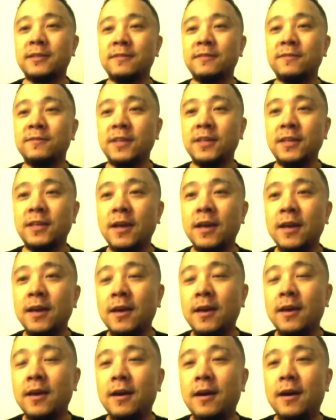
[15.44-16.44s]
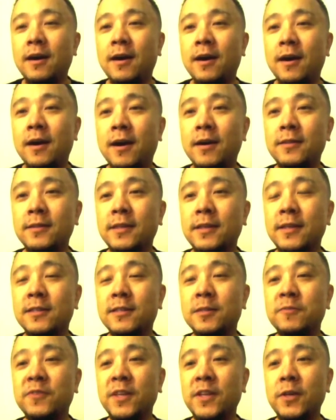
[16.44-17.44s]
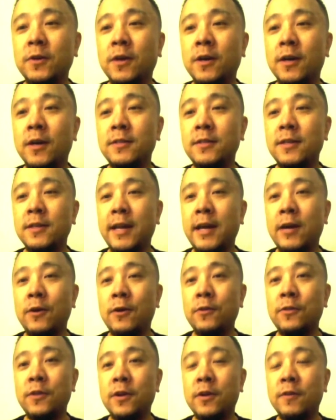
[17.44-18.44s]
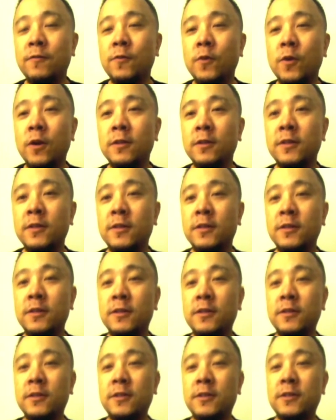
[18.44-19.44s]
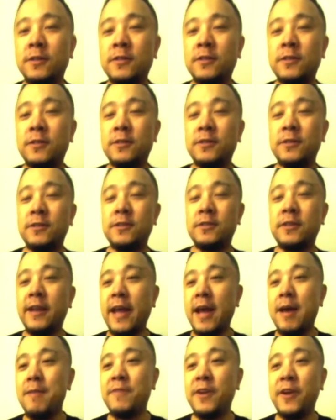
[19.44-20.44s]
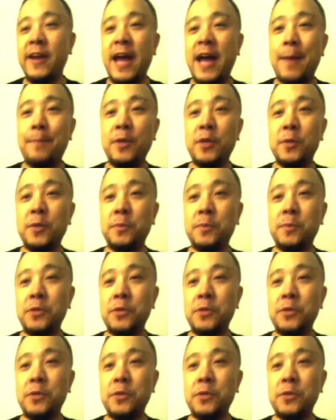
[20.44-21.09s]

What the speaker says: TV to get some video content out there for our listeners. So today I'm very happy to be